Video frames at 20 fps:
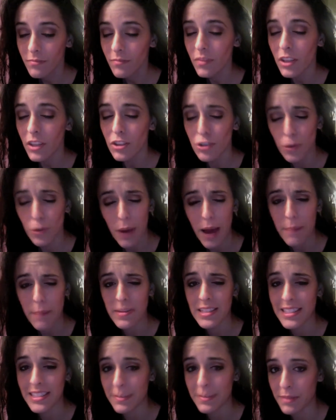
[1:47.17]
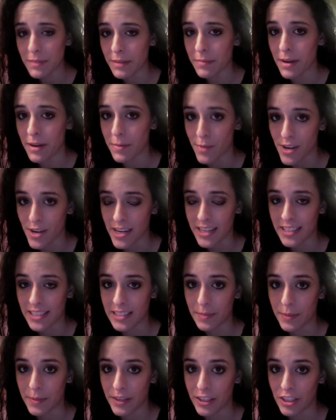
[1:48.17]
so happens to be my Britney
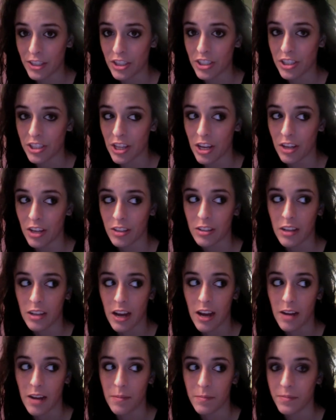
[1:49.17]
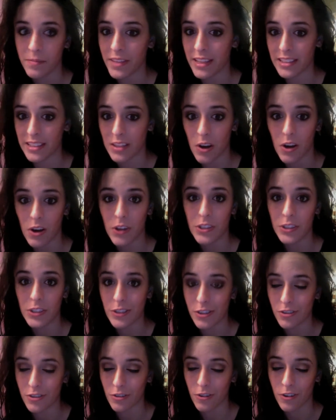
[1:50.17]
Spears look. That's all
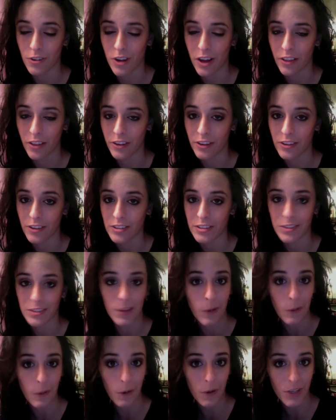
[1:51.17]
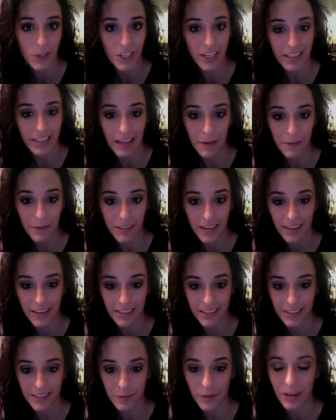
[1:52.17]
neutral colors, so go check that one out
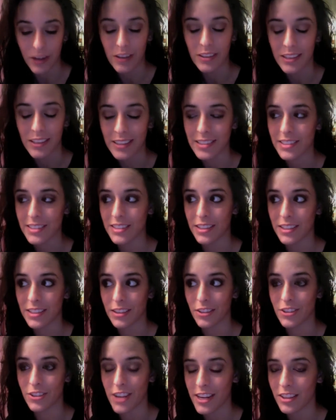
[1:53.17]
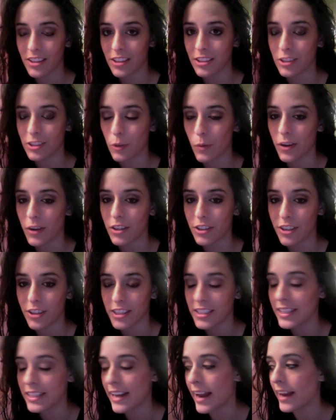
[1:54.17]
as well. That's a great look to wear
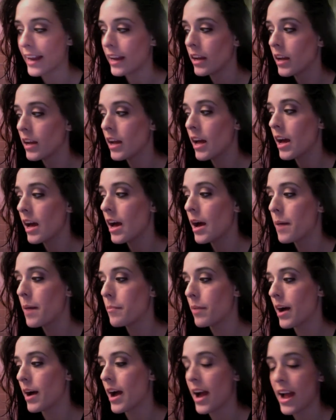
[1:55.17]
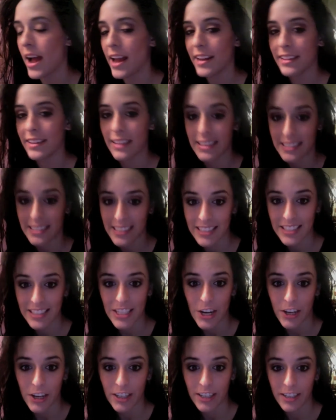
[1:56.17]
during the day. But let's get
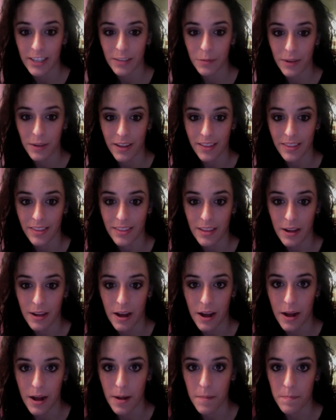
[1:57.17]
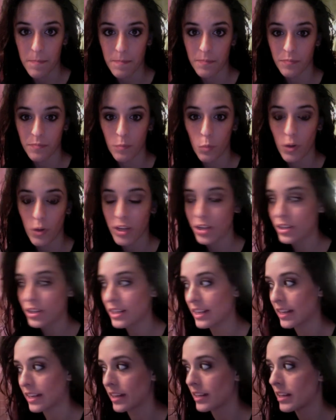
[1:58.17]
started with what you
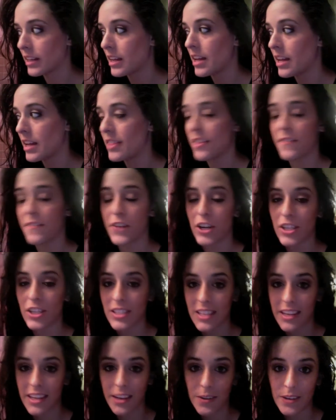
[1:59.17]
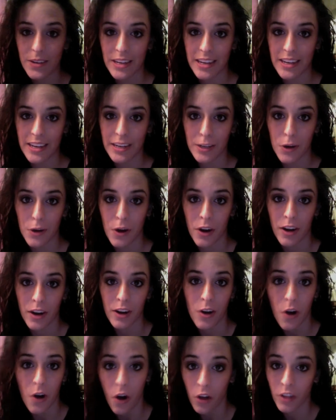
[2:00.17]
need. The first thing you need are
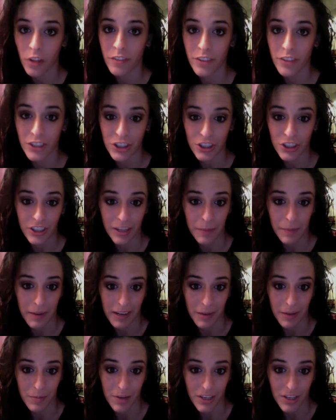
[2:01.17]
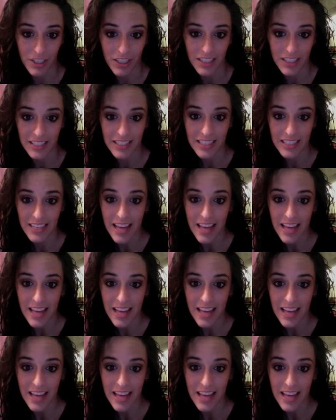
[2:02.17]
all of your dirty makeup brushes.